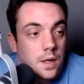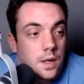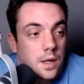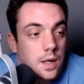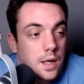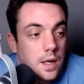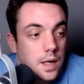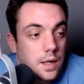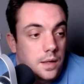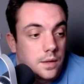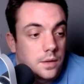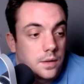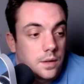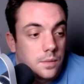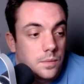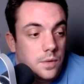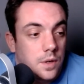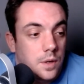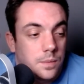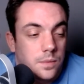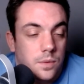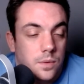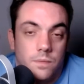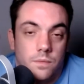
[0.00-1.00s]
And um,
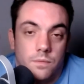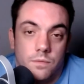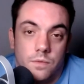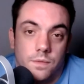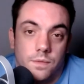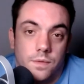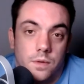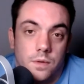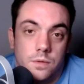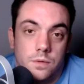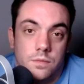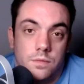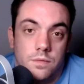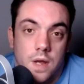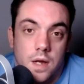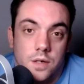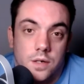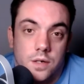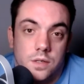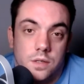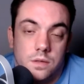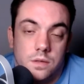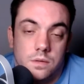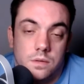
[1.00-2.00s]
yeah, I'm doing reviews,
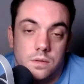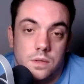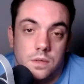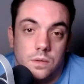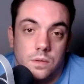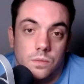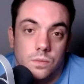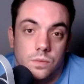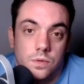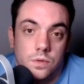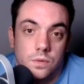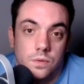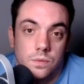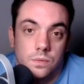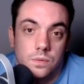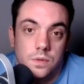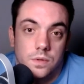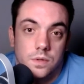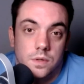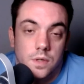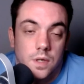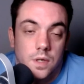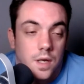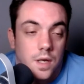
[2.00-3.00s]
reactions and all
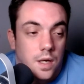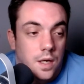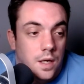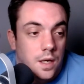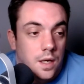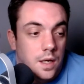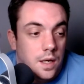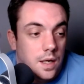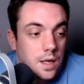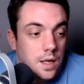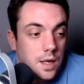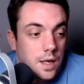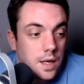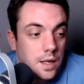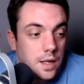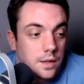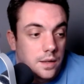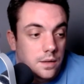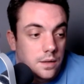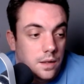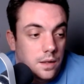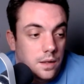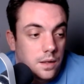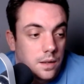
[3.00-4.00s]
sorts.
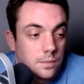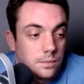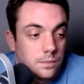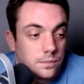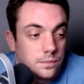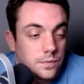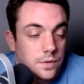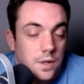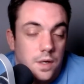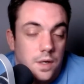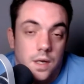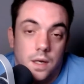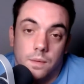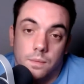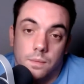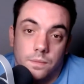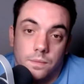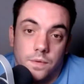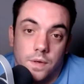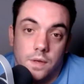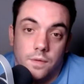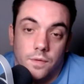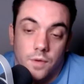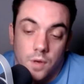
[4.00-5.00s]
And um, yeah,
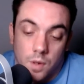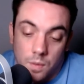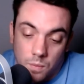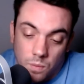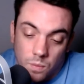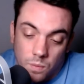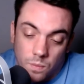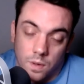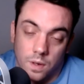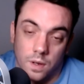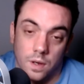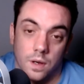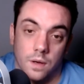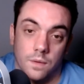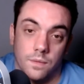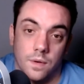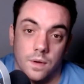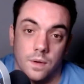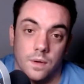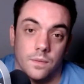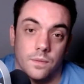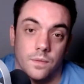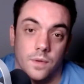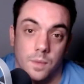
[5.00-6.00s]
thank you very, uh,
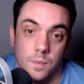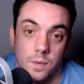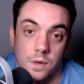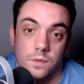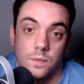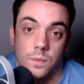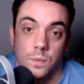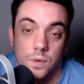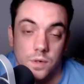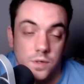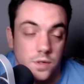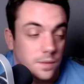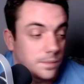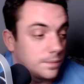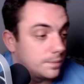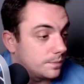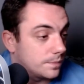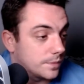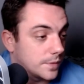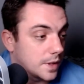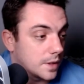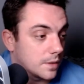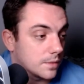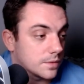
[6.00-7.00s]
very much for watching.
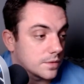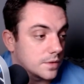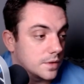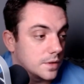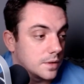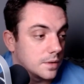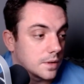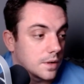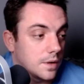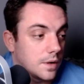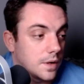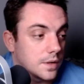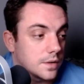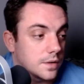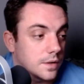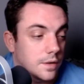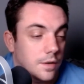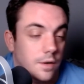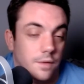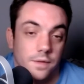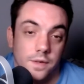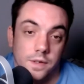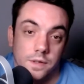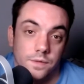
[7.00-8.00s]
And I'll see you guys
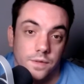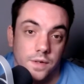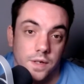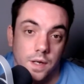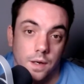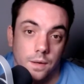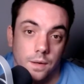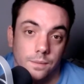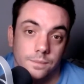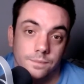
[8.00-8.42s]
uh, on the next video.